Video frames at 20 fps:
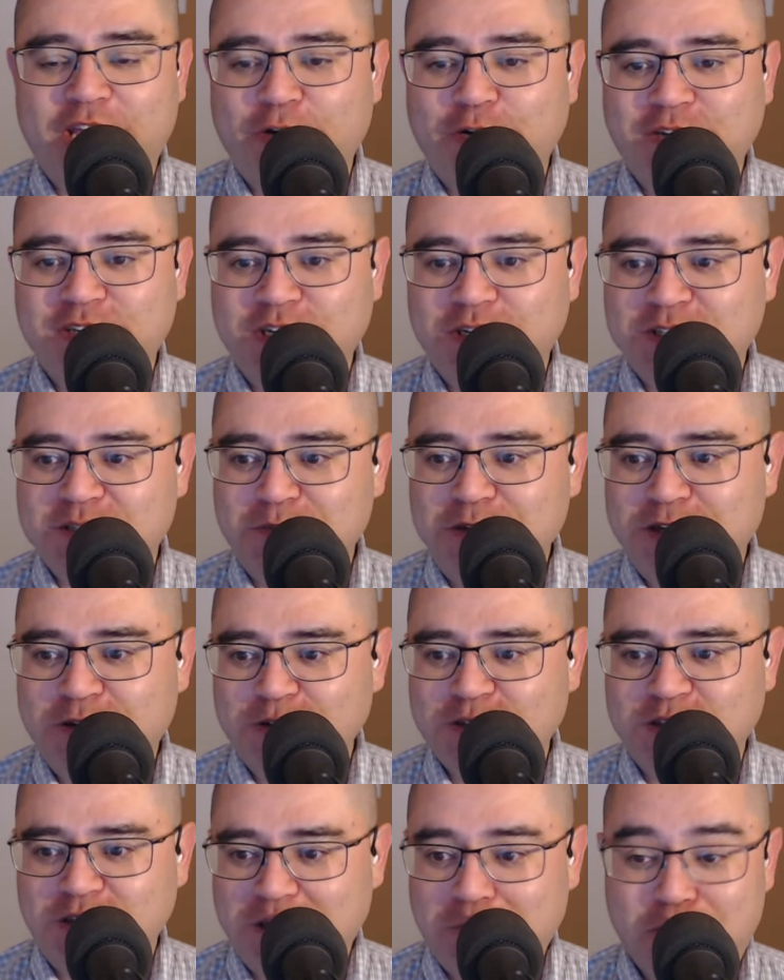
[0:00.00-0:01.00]
Arendal
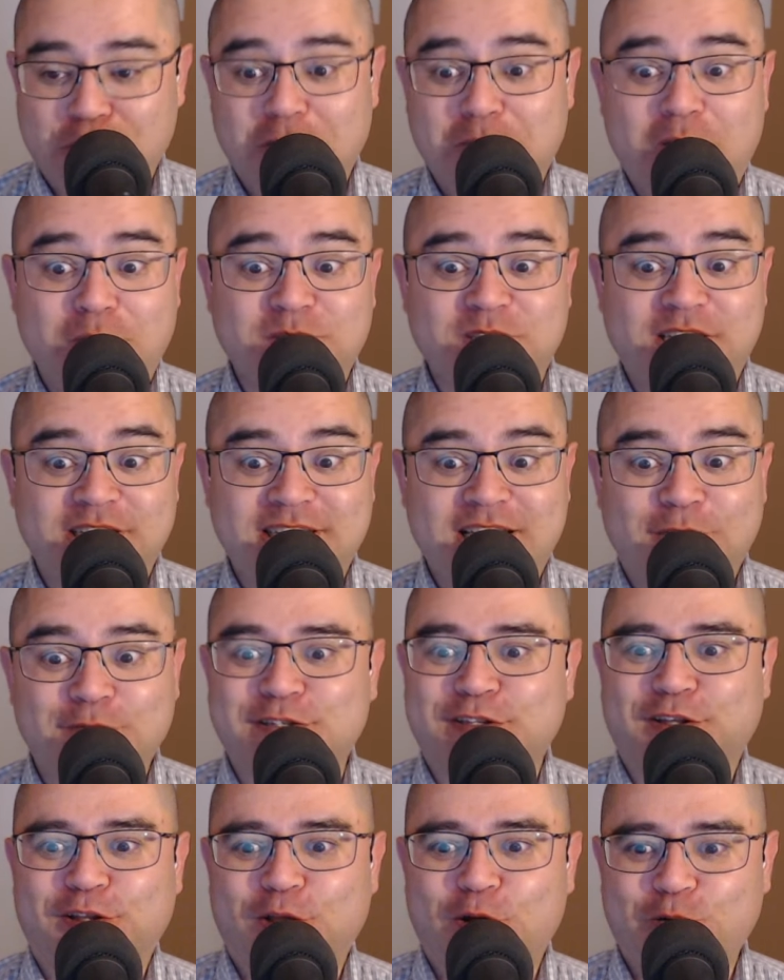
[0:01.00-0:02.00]
speakers, so you can put them upside
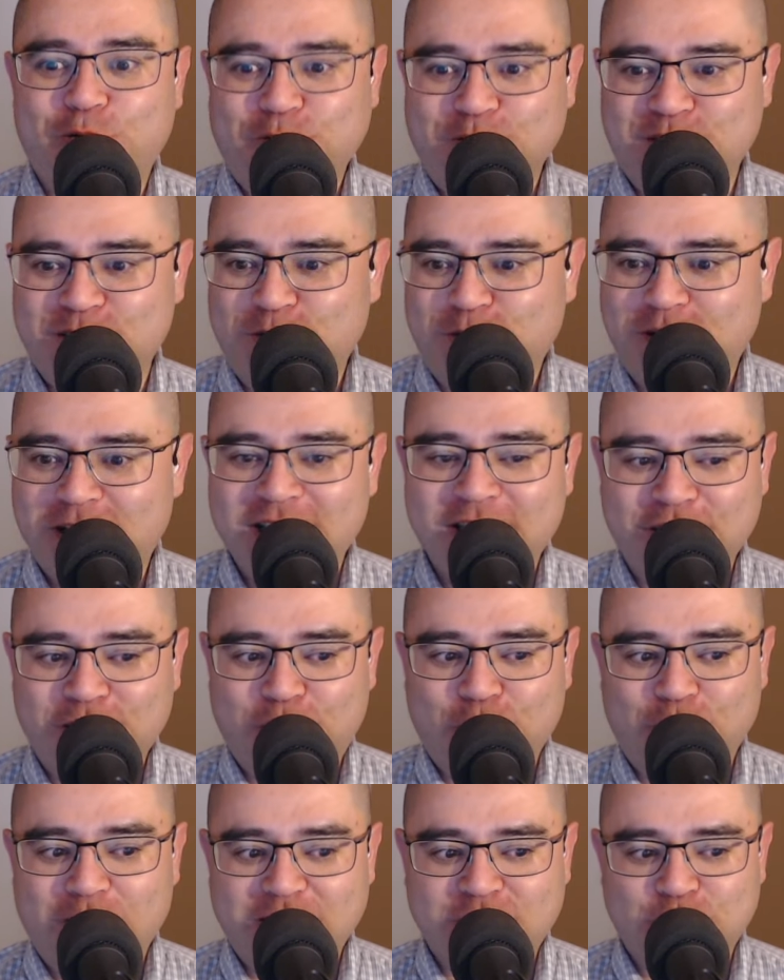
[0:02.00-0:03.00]
down, so the logo's still
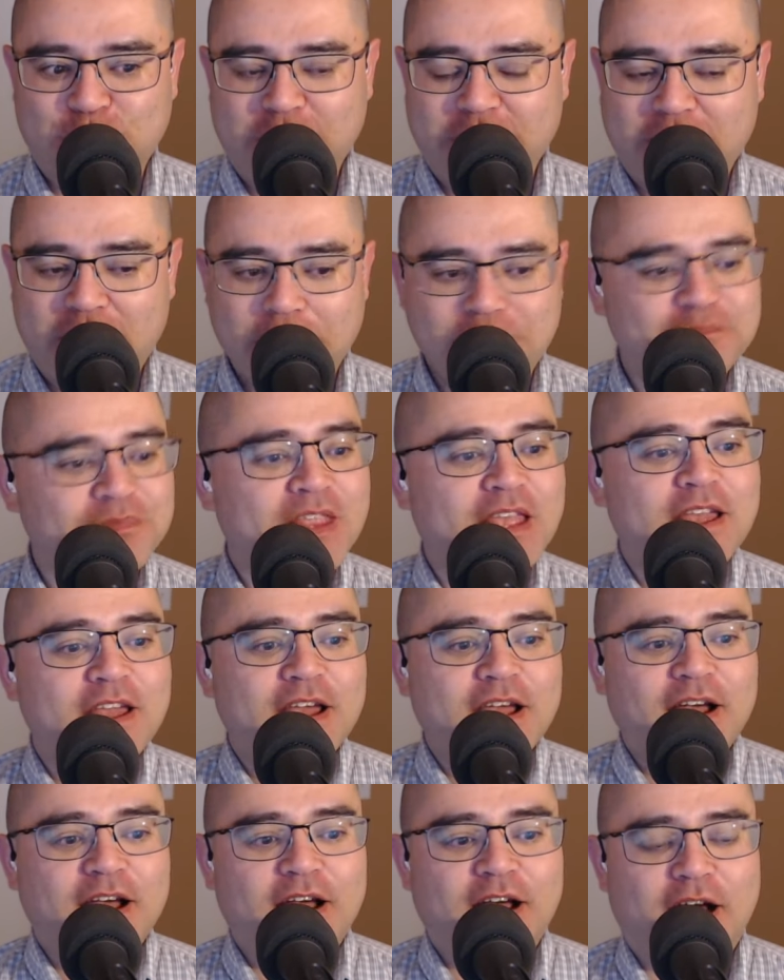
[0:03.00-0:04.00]
the correct way up.
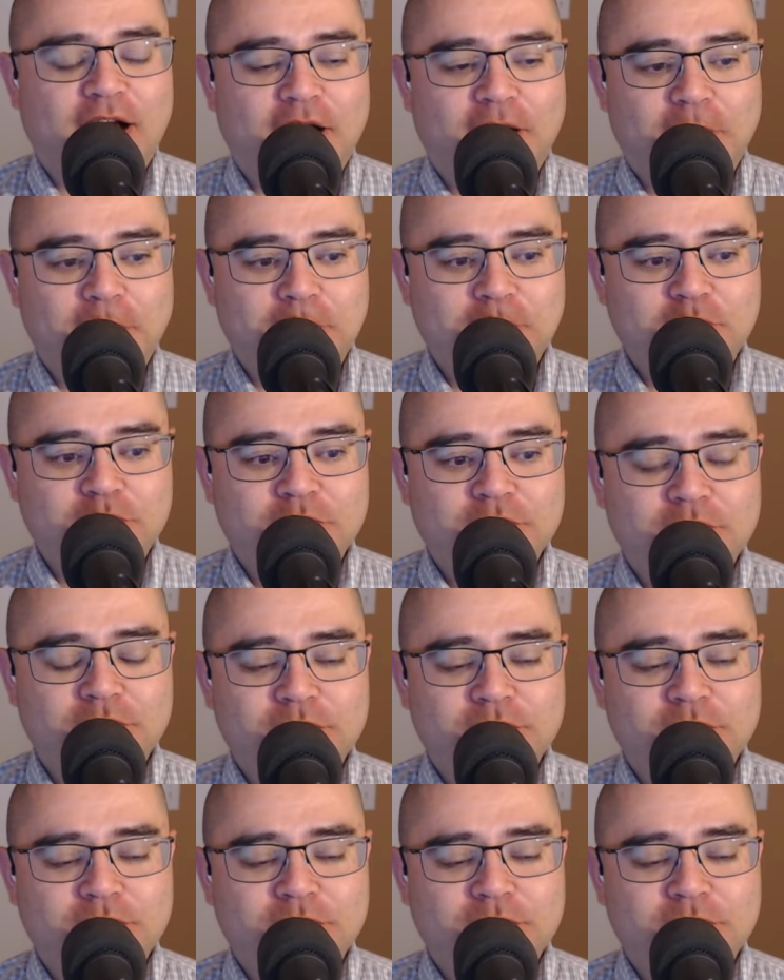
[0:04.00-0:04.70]
Yeah, um, uh,